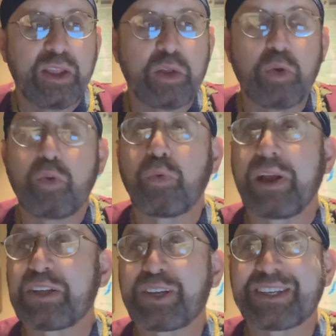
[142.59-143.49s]
You
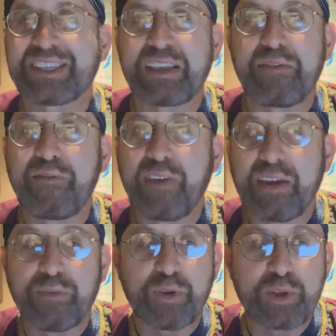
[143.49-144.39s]
graciously
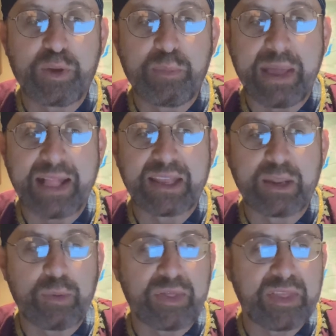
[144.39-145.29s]
favor
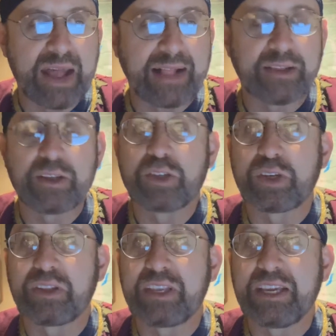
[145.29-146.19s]
humanity with knowledge
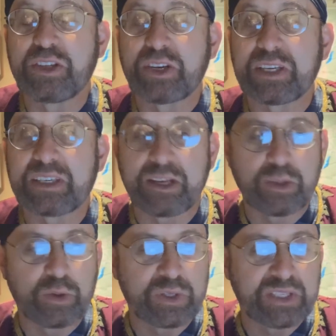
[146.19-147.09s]
and teach us
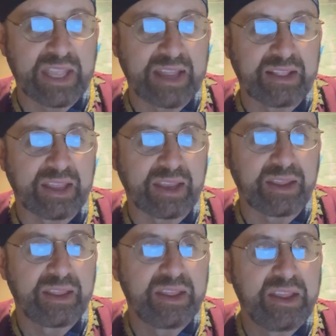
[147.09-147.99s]
understanding.
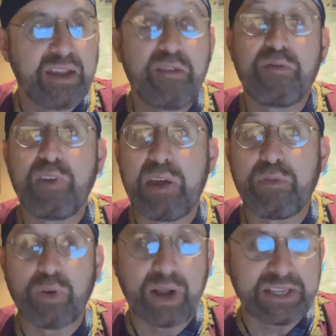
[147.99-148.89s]

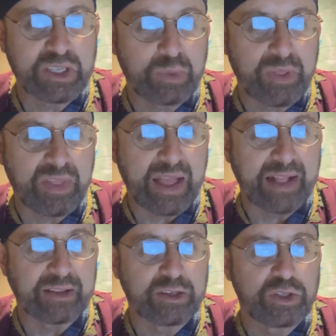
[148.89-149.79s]
Favor us with
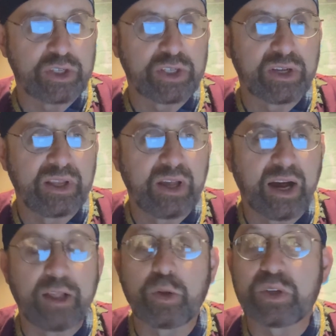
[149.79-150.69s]
knowledge,
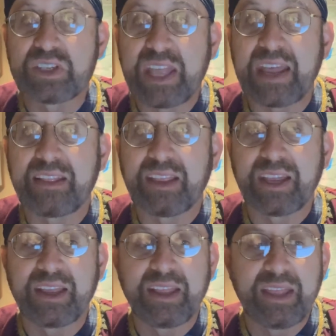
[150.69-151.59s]

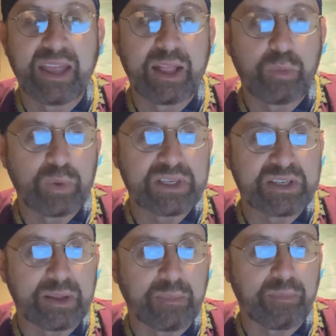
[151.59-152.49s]
understanding, and
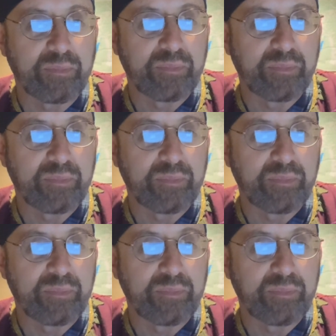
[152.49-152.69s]
wisdom.